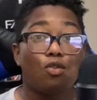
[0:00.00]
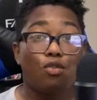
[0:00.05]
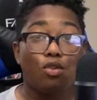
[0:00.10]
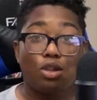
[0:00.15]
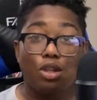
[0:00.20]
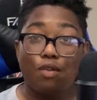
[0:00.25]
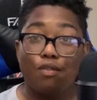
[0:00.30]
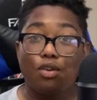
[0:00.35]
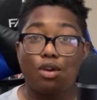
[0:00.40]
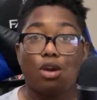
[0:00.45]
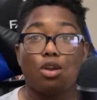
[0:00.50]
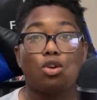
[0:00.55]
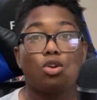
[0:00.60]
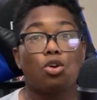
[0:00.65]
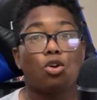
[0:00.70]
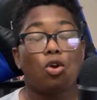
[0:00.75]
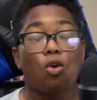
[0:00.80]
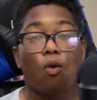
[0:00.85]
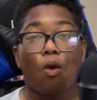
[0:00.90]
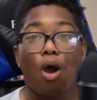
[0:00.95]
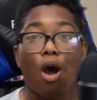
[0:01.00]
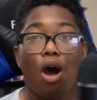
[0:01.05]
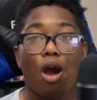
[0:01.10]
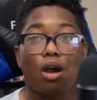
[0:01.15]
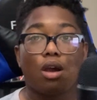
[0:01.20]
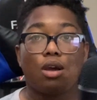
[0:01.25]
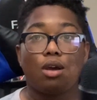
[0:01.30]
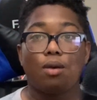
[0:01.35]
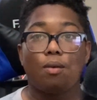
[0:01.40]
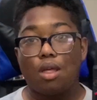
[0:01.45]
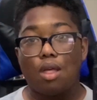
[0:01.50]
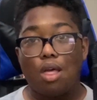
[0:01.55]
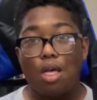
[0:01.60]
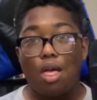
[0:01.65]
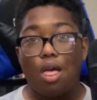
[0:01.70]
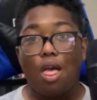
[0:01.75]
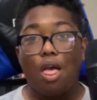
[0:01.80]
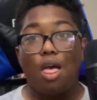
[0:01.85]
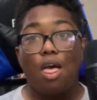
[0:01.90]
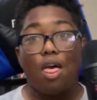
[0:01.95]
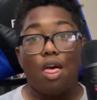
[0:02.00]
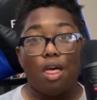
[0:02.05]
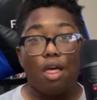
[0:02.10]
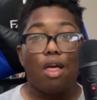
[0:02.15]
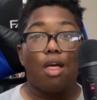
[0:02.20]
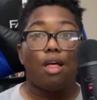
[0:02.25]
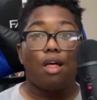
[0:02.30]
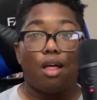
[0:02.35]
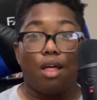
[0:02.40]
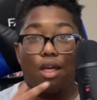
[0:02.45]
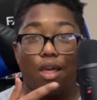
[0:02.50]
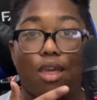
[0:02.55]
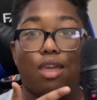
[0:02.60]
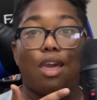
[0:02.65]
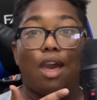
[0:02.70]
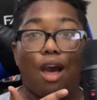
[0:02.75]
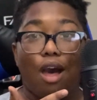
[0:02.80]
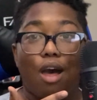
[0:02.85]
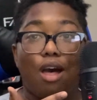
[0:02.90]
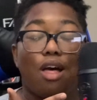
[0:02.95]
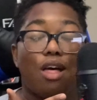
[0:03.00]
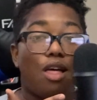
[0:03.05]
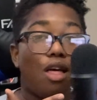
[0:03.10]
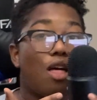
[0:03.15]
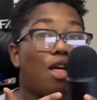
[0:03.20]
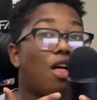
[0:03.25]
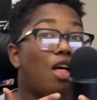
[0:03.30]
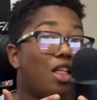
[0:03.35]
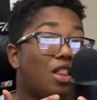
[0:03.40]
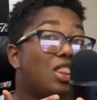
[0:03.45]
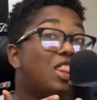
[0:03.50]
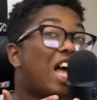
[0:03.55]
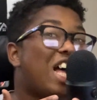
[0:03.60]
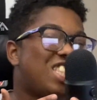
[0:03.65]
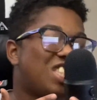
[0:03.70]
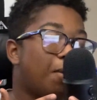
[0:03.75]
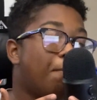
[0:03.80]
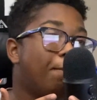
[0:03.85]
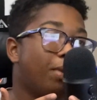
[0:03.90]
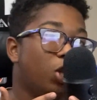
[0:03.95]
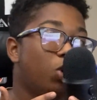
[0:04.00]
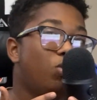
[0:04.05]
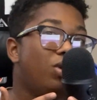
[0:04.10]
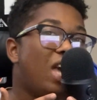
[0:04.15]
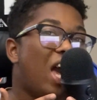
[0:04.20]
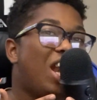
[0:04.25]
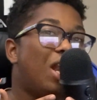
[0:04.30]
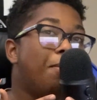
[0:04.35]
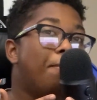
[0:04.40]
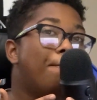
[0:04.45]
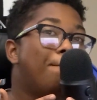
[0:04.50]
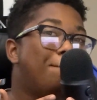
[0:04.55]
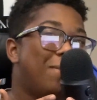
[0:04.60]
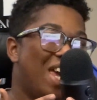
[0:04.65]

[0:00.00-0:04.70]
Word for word: So if you're living under a rock, yeah, that's a Blue Yeti,